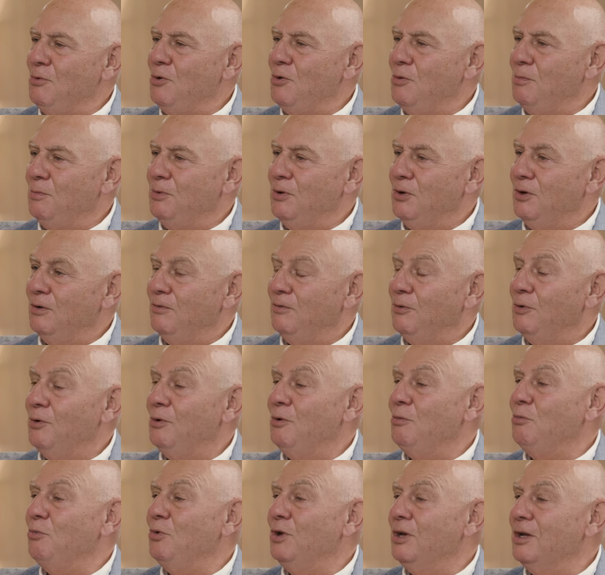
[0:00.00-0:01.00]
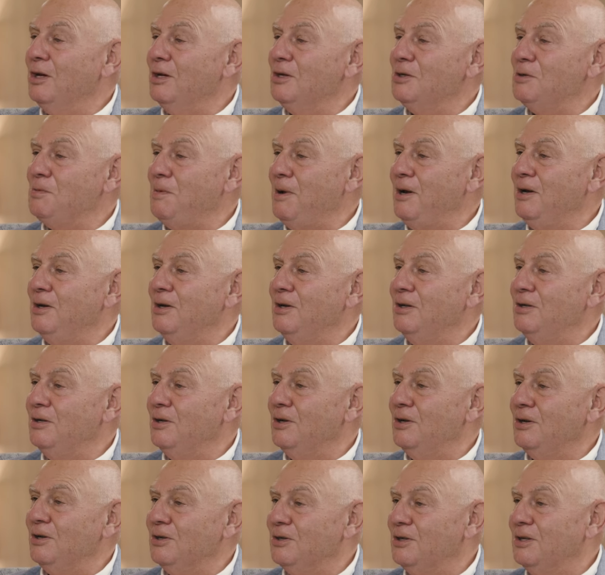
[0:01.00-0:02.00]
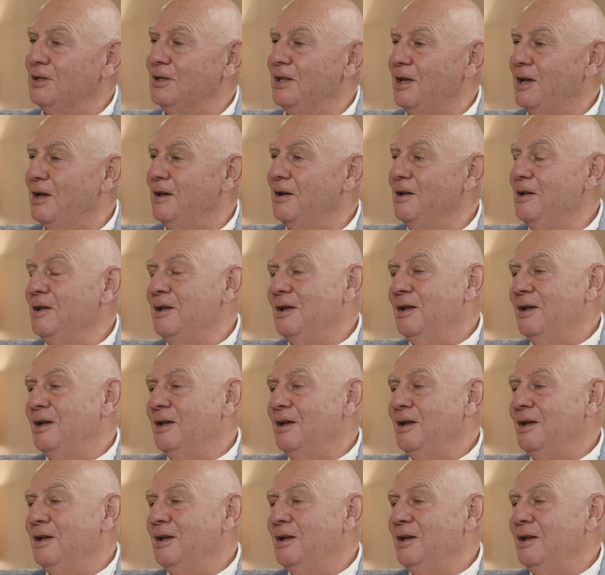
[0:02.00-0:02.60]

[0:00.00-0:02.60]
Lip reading: more beautiful and we can spend eternity there,